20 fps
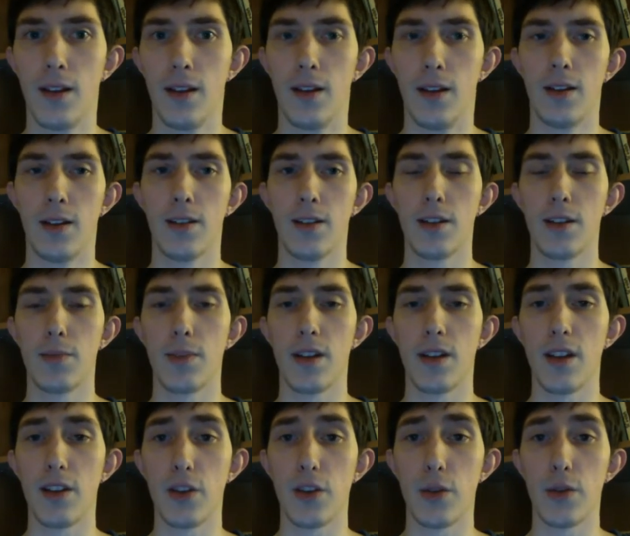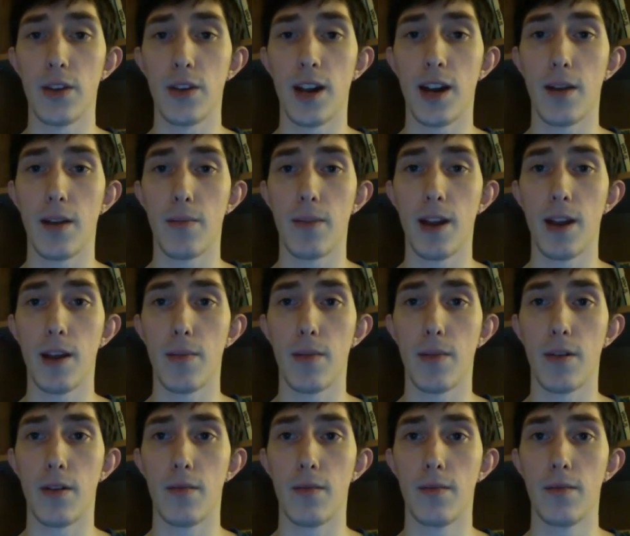Just because you sign a paper
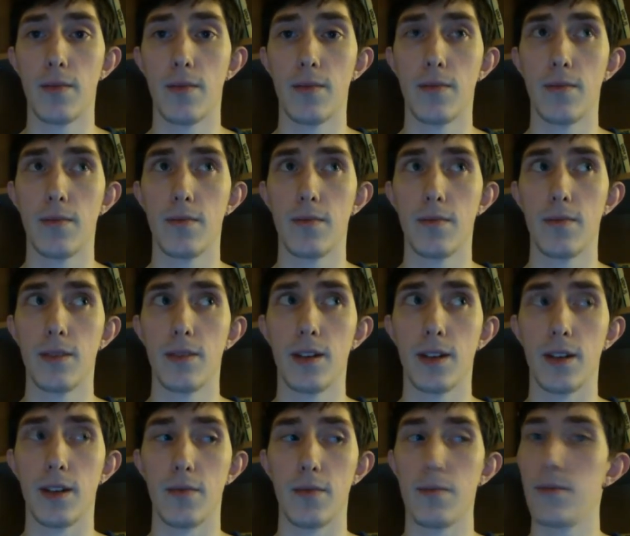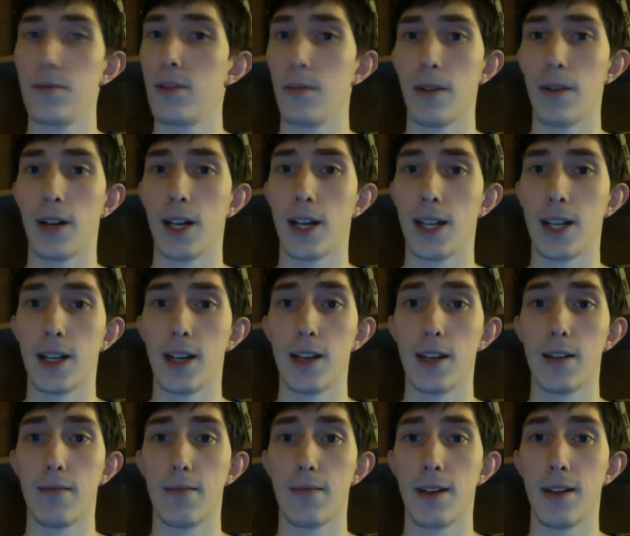and something like that
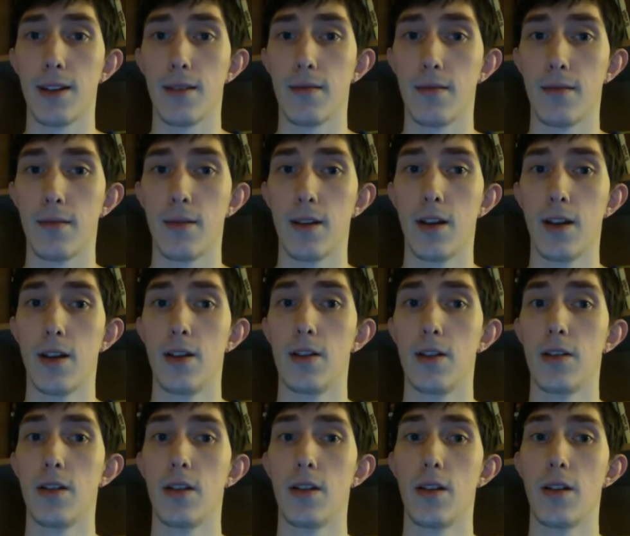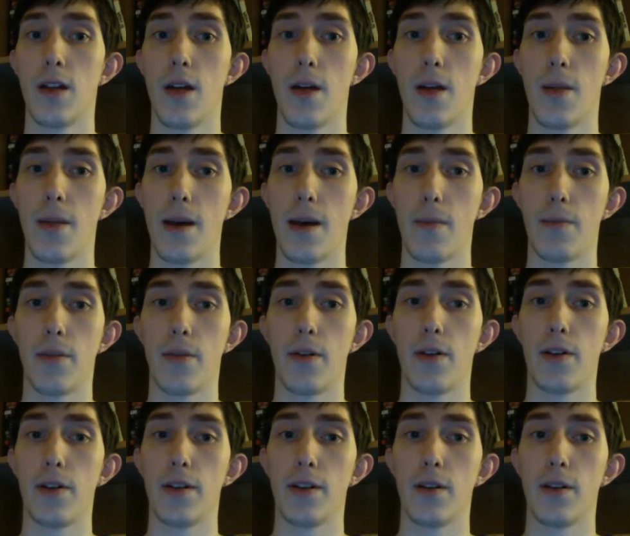doesn't mean that
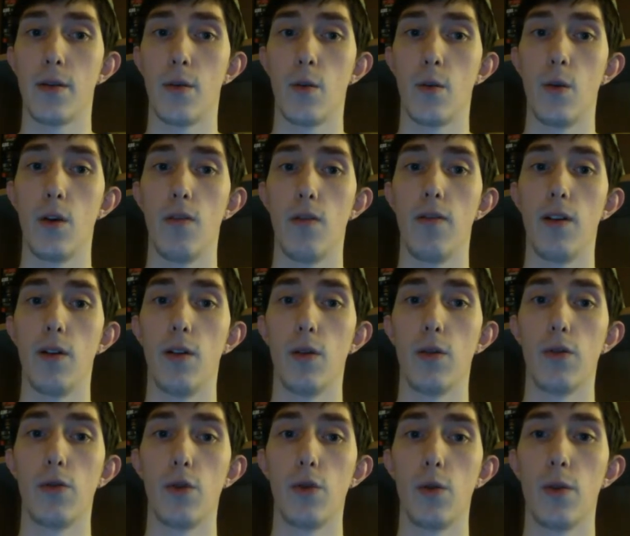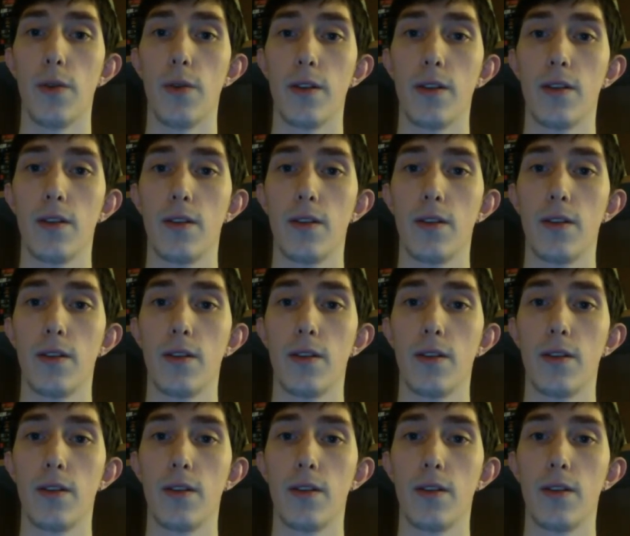person will follow through with it.